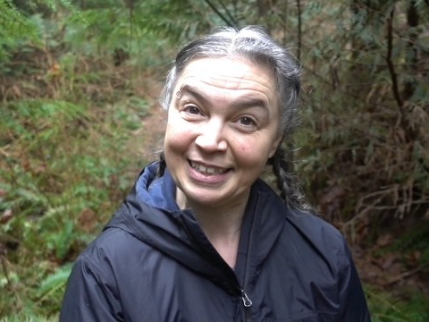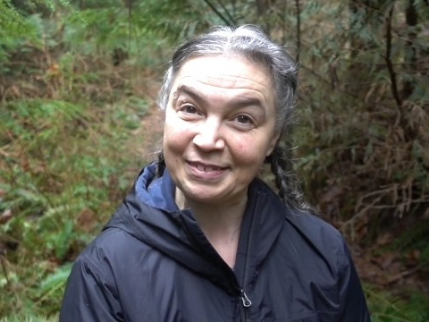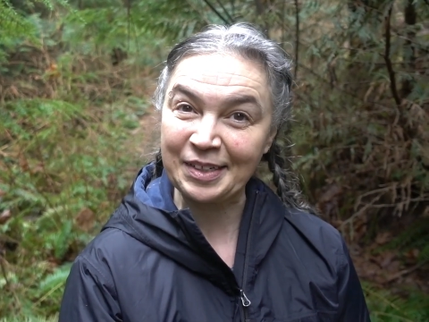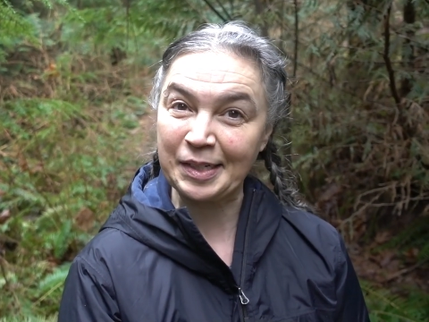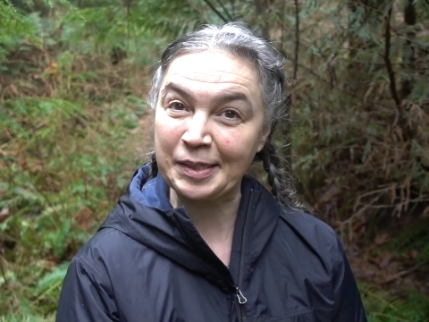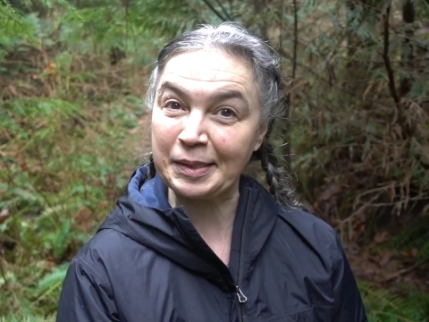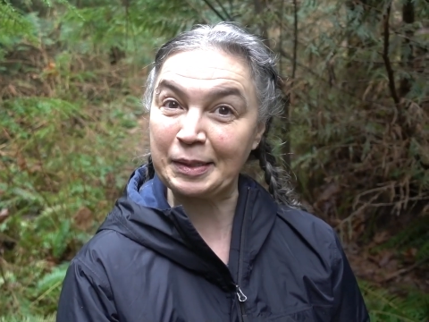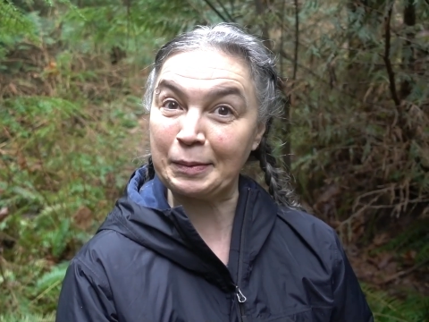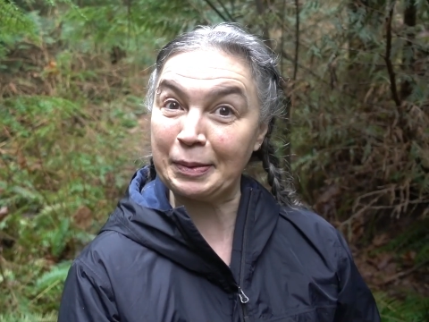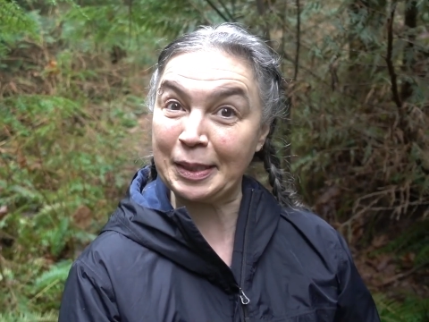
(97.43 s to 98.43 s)
I've gotten a
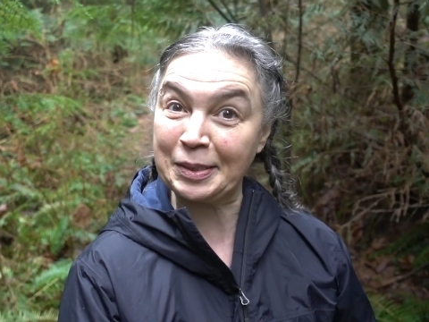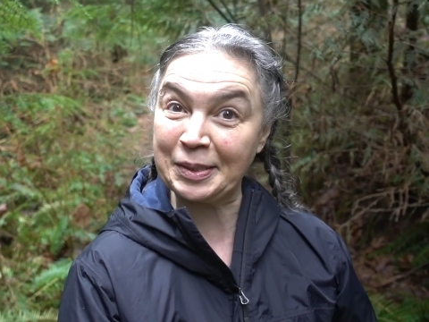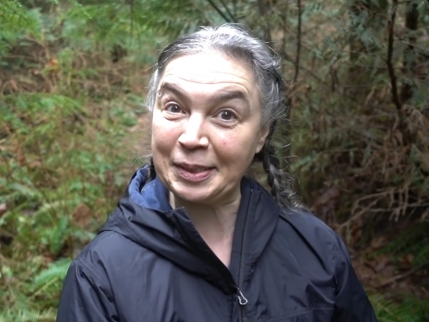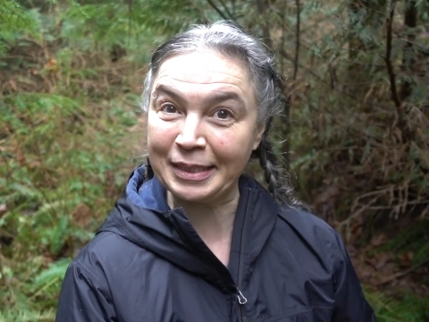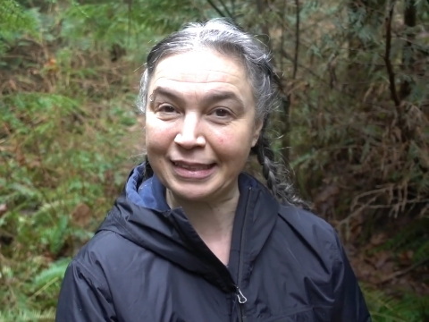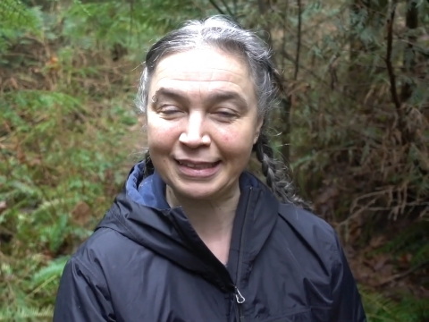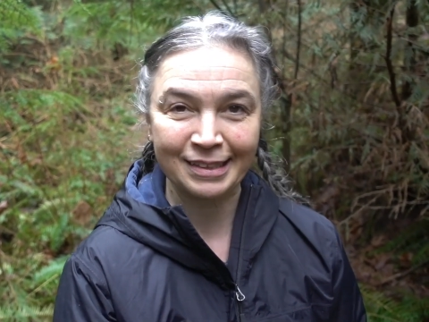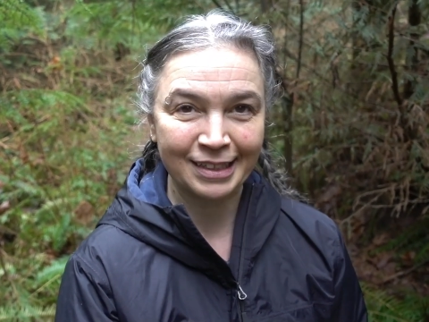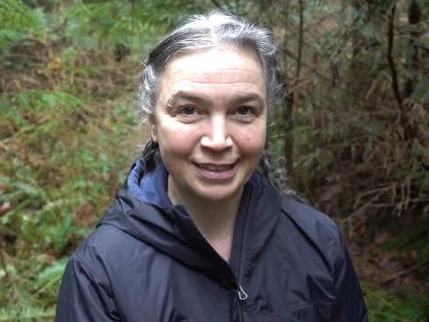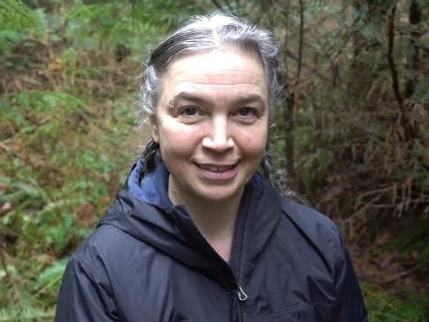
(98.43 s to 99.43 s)
little pudgy and I'd
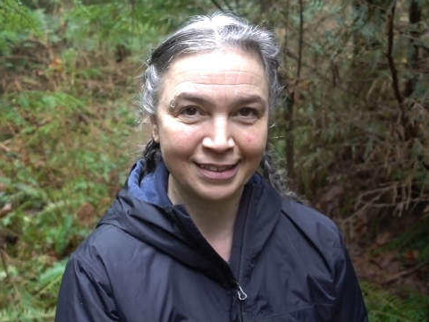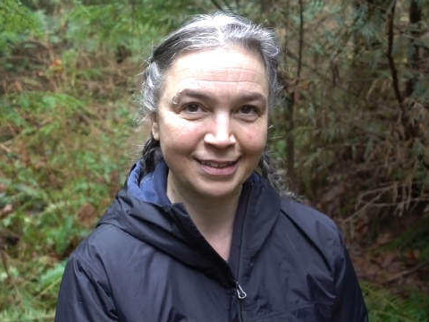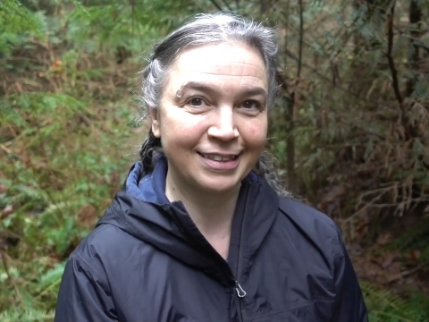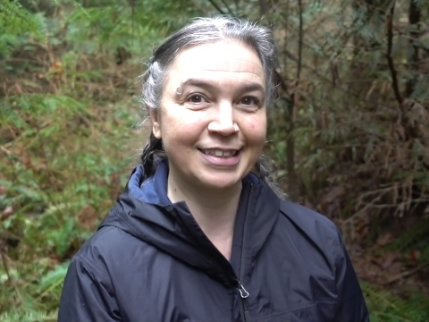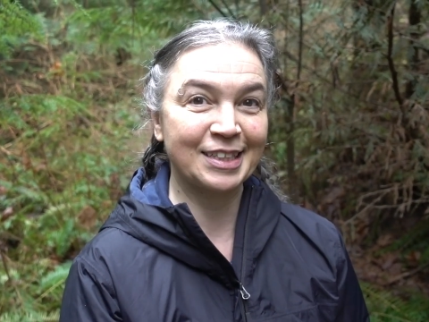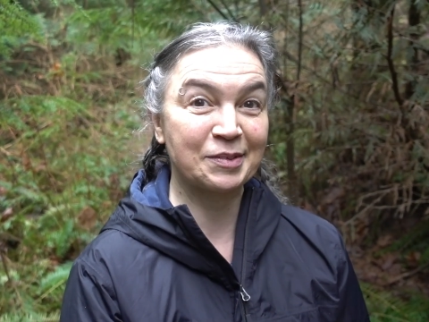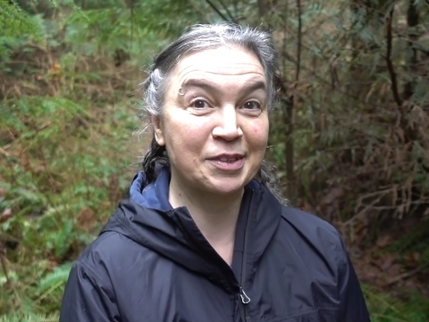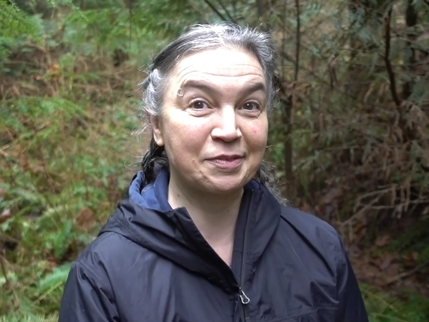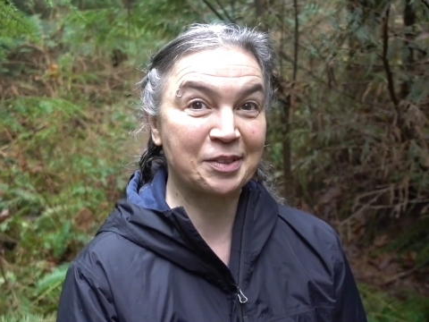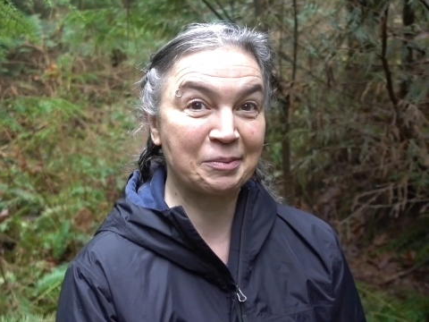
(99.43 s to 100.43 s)
like to get rid
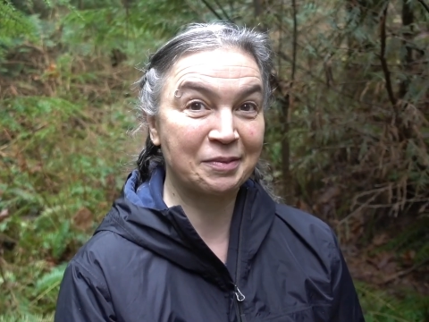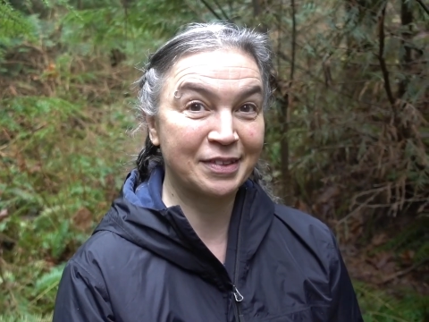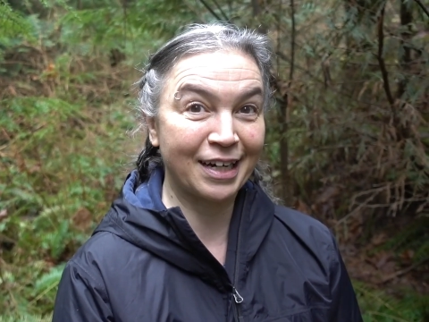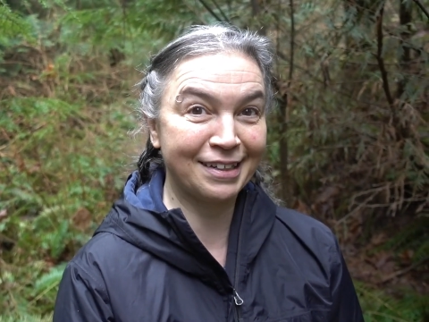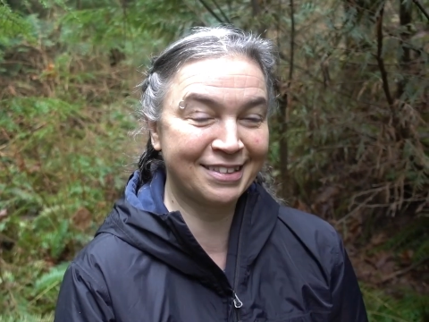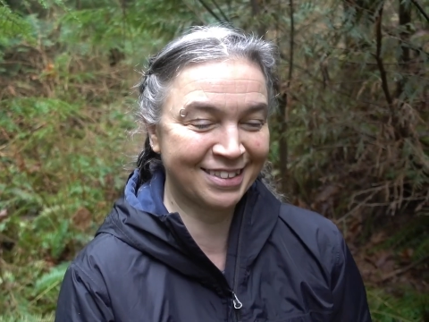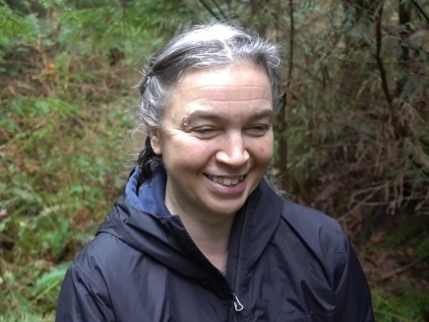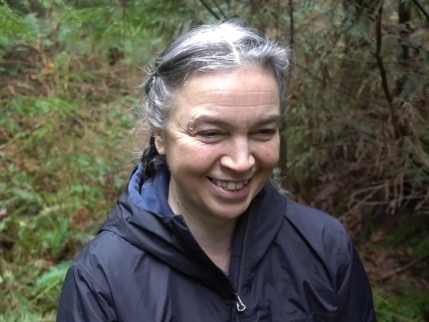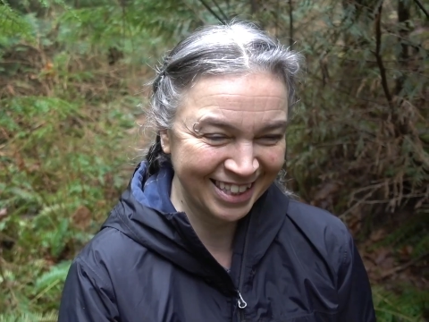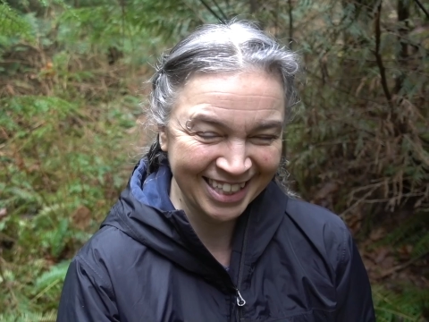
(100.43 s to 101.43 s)
of some of
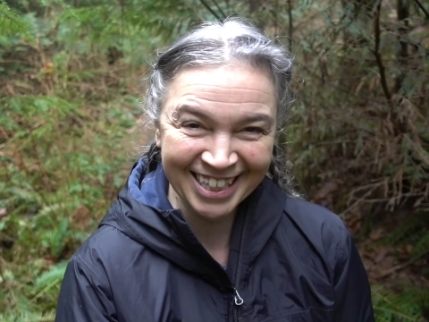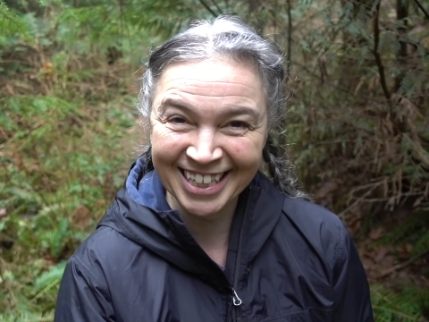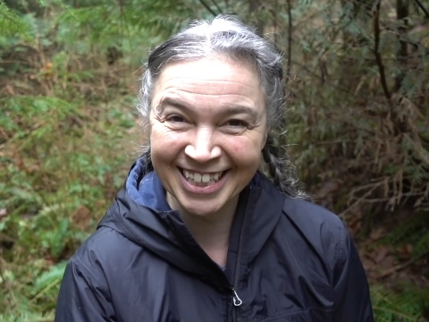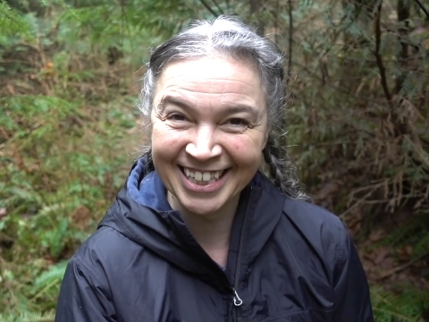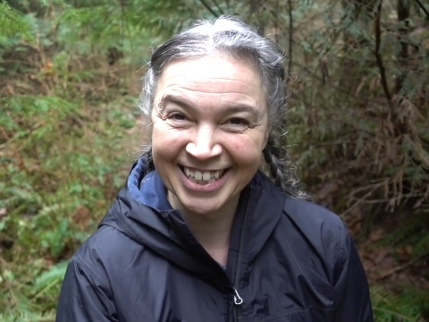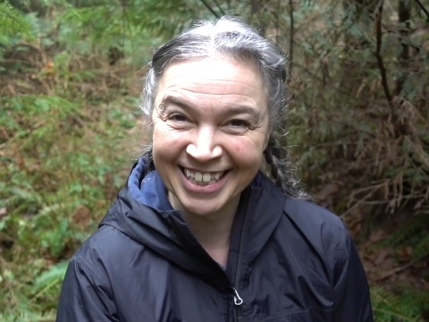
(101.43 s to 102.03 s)
that.